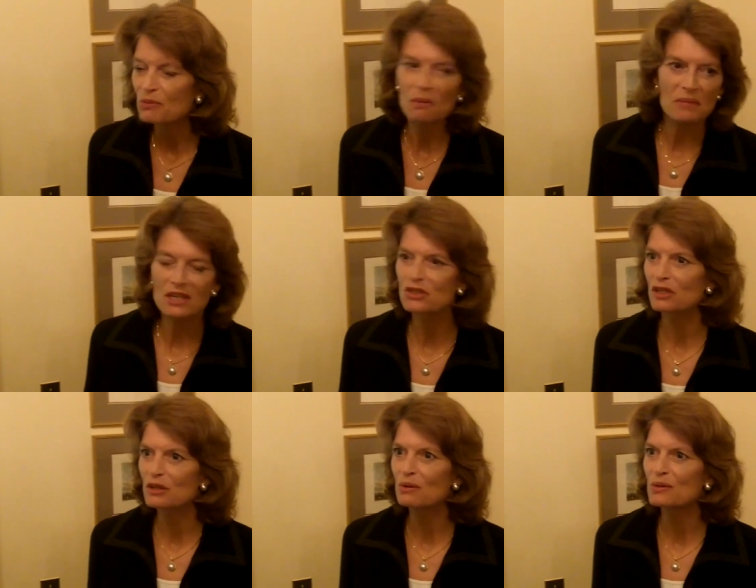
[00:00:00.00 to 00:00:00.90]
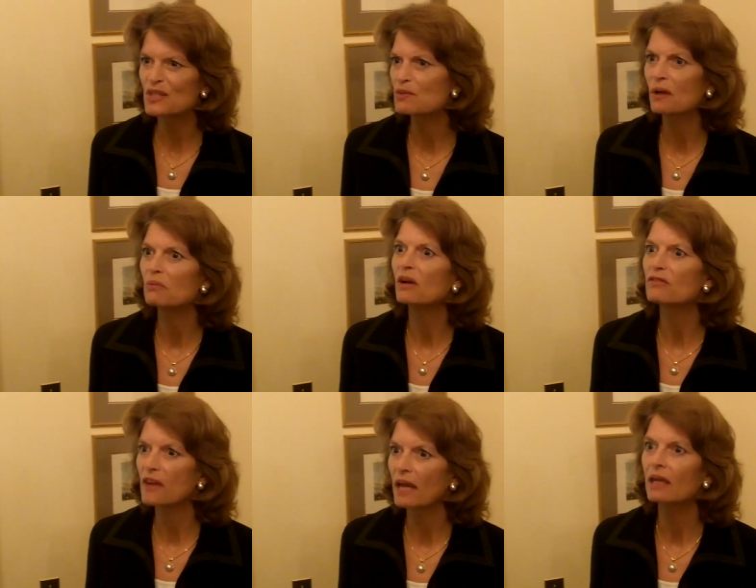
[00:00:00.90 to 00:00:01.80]
What makes the news is when we're
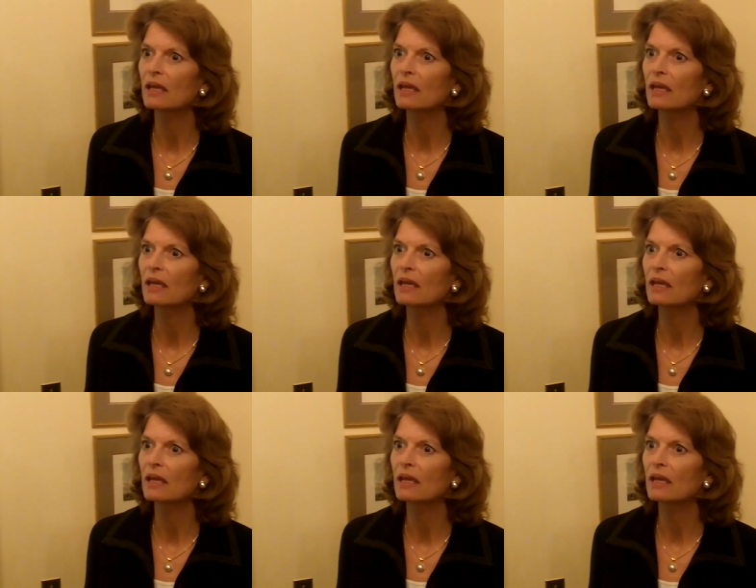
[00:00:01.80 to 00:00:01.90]
fighting